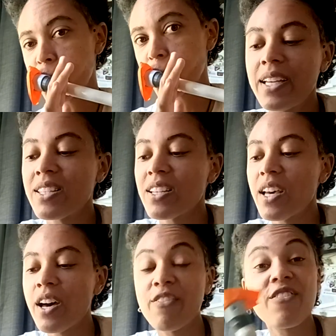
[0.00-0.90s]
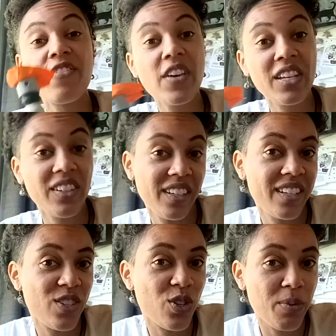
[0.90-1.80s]
It's a fickle
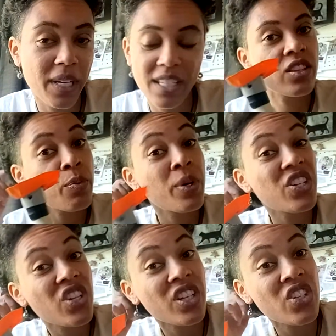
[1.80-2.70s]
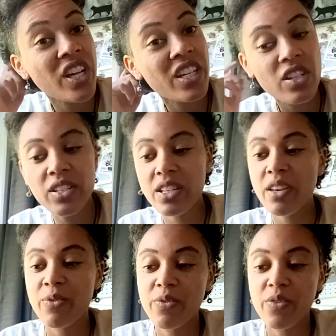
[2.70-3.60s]
instrument. The pitching changes
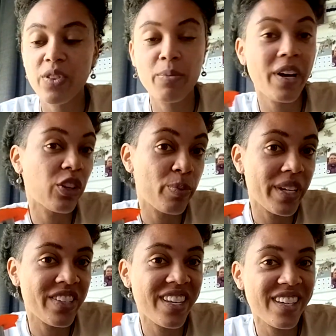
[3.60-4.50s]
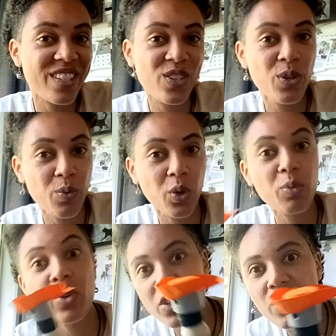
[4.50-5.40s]
if the mouthpiece gets too warm,
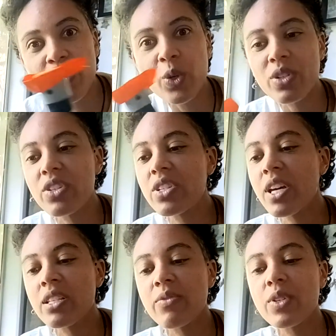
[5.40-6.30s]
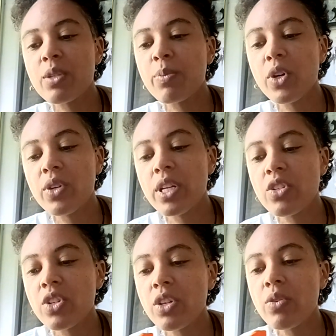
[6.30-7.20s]
which of course it does if it's blown
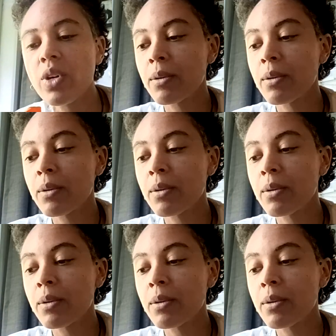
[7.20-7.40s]
into.